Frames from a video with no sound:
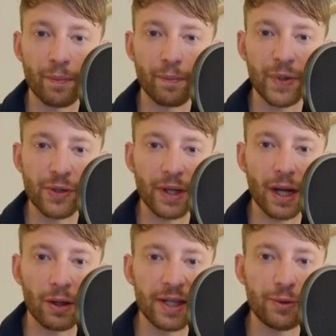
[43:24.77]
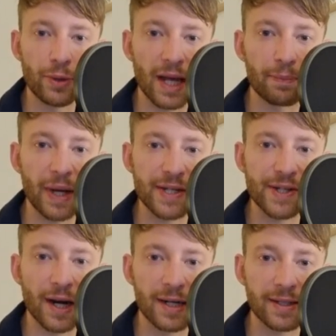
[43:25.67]
But you can only do that by
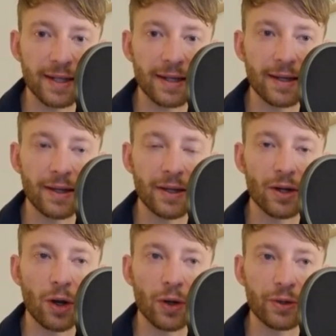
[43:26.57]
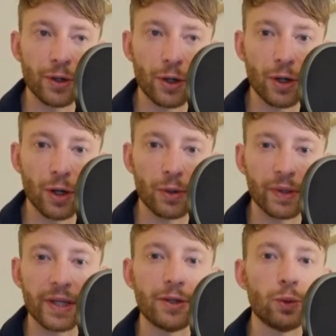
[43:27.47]
starting on your own,
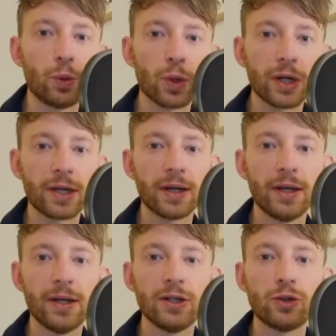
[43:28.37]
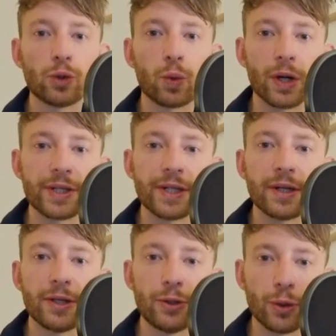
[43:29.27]
and you work towards
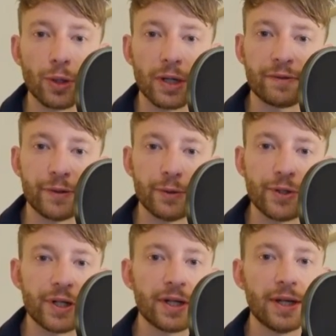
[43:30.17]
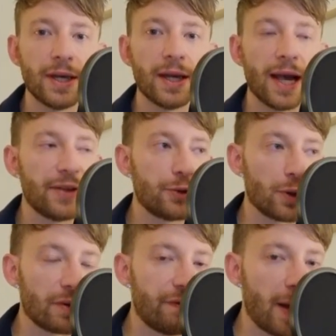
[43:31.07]
your future and
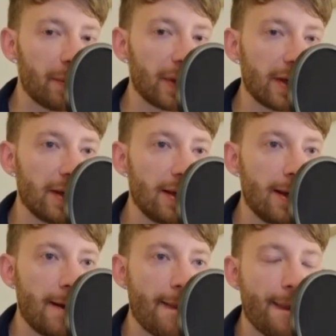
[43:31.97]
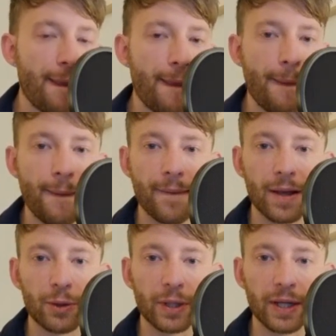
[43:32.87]
your family.
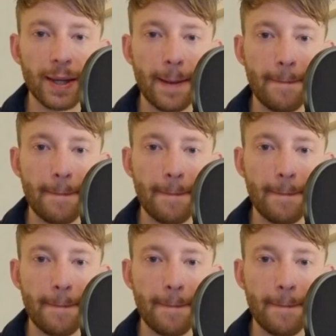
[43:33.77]
Okay?